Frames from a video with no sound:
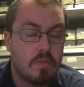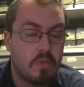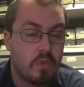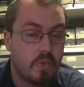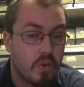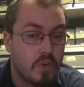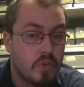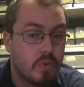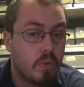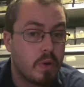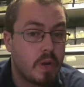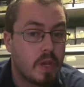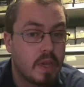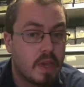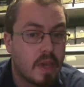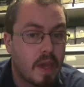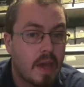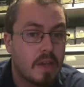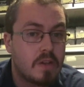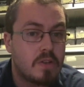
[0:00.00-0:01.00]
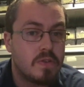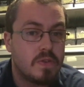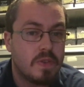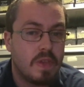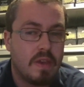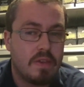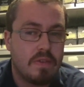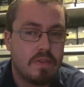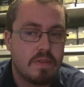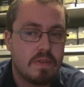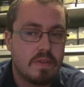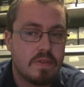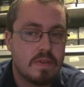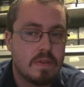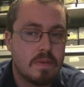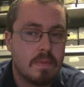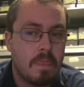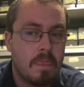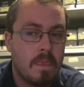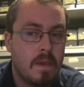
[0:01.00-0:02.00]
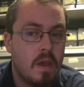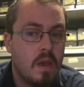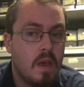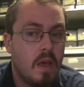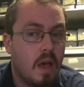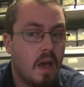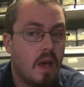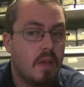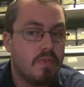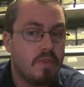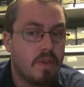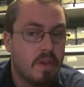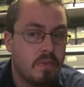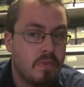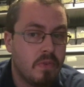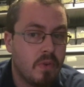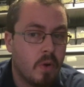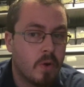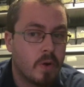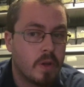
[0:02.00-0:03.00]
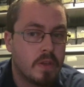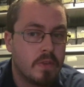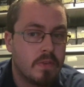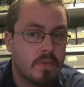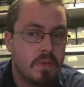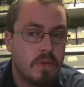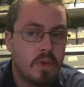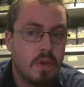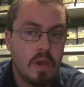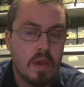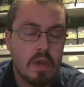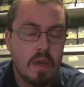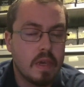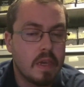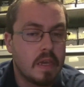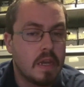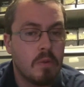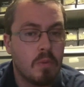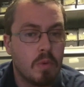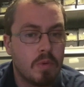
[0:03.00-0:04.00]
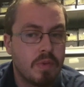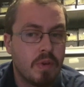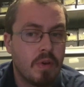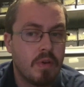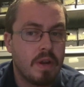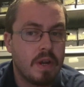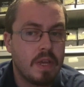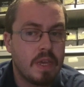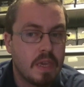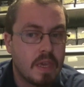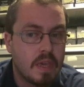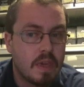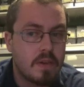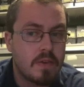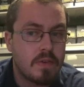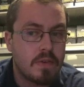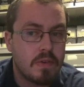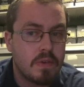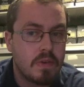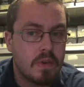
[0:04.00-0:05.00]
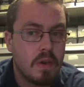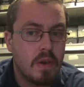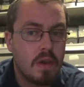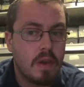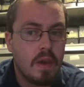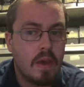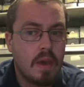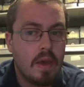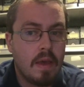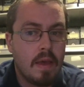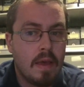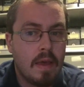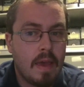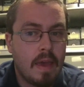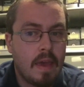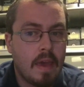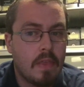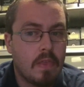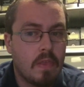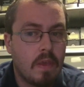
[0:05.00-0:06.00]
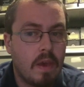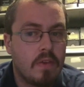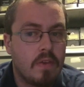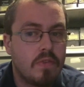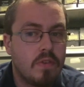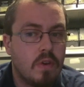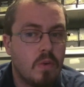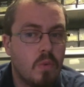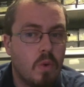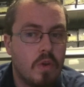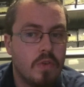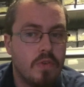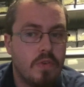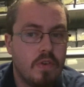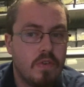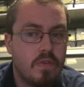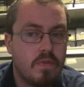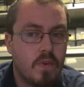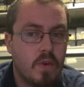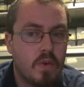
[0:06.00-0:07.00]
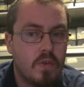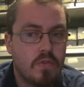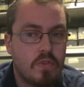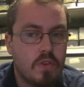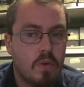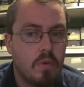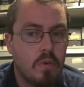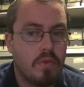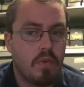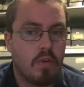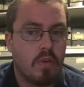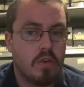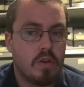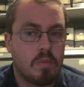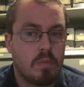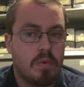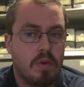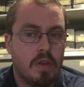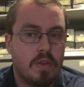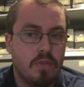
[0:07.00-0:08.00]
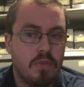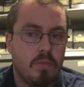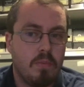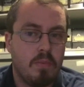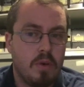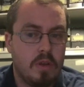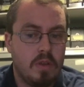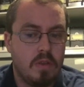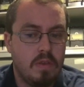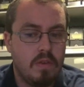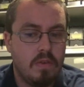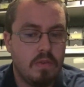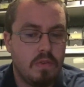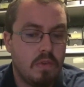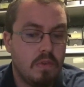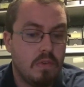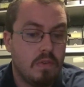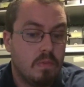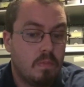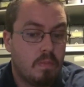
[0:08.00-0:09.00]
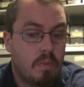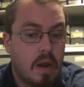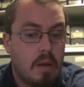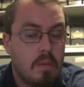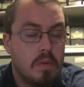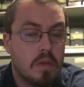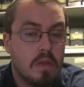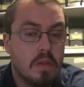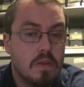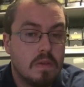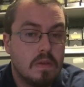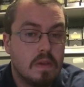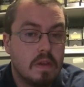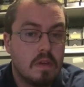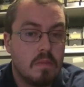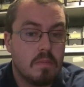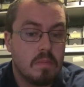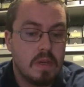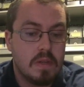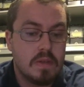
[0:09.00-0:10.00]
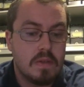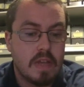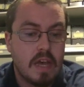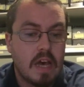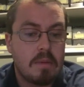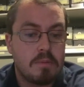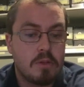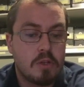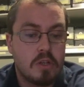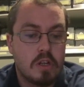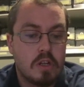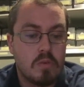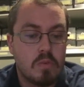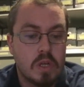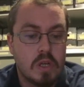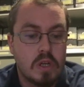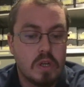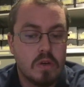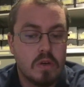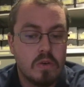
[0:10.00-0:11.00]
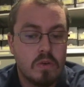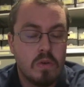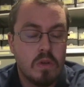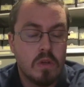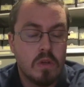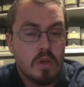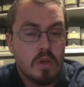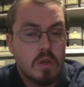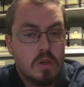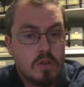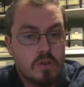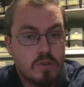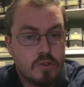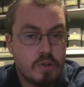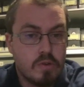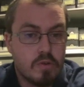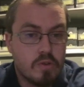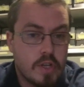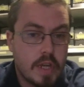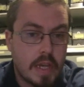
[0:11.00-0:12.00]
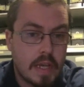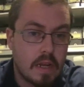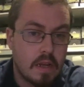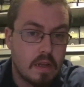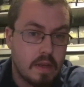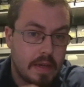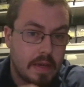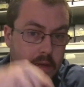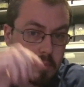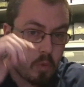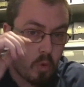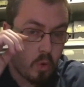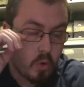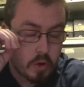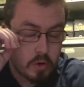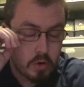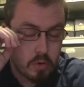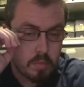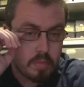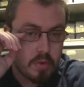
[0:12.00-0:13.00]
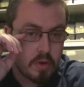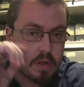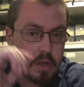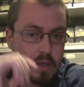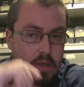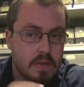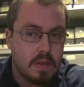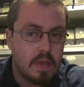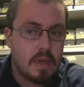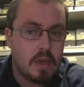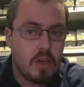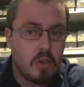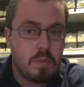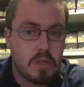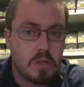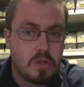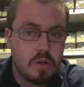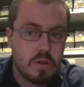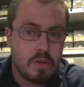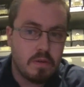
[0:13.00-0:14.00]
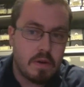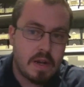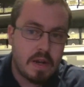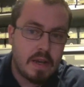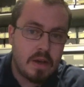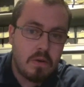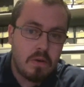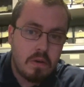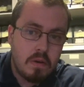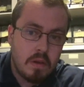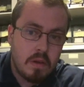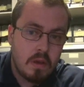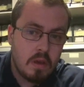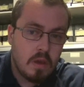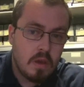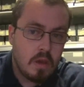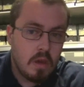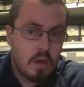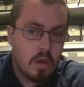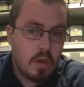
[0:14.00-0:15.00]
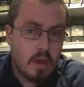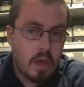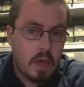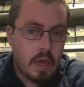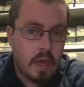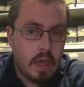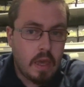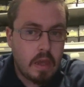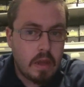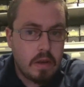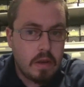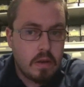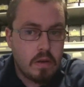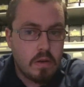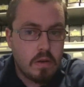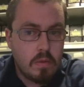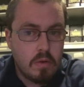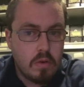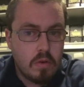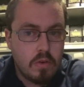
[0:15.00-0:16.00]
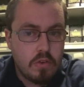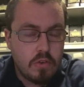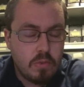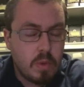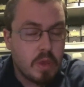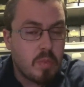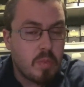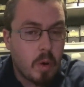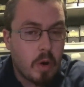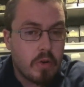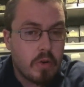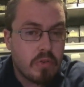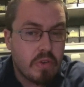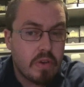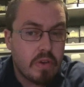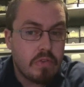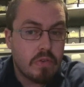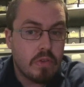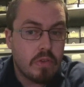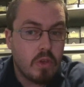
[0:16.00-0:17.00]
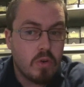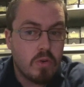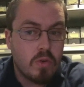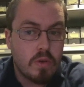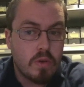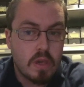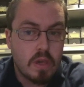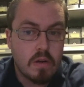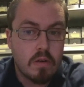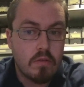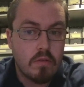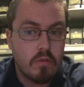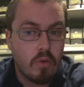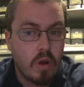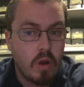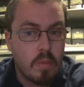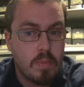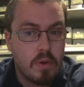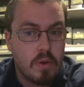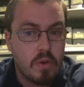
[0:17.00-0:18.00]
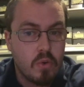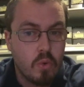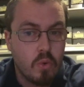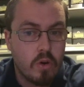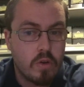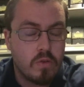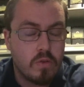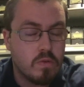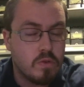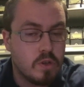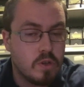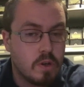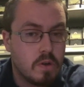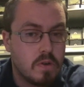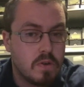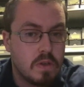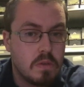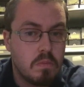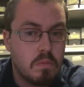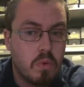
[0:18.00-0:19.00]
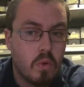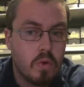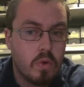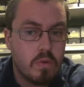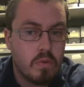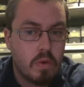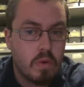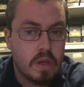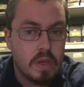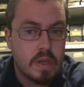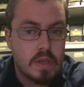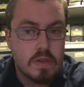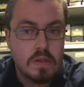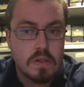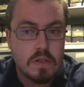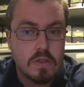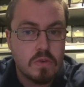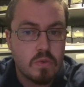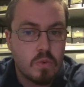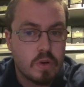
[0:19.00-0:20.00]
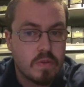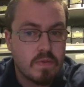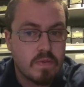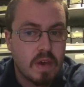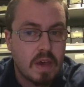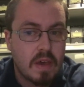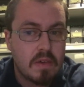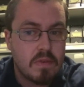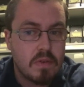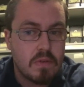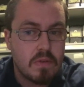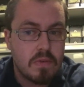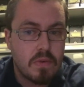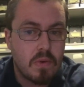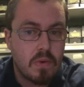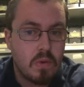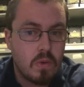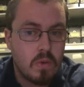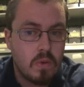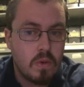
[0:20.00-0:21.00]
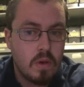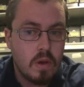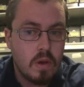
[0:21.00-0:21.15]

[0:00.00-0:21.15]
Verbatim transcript: He also had eight catches last season on 10 targets. He didn't return any kicks. And last year was his first year returning punts, but this is probably the second best option. And we know Joe Schoen and Dan Morgan are buddies. They help each other out. And Smith-Marsette is a local kid, grew up in Newark, New Jersey, born and raised. He's 25 years old.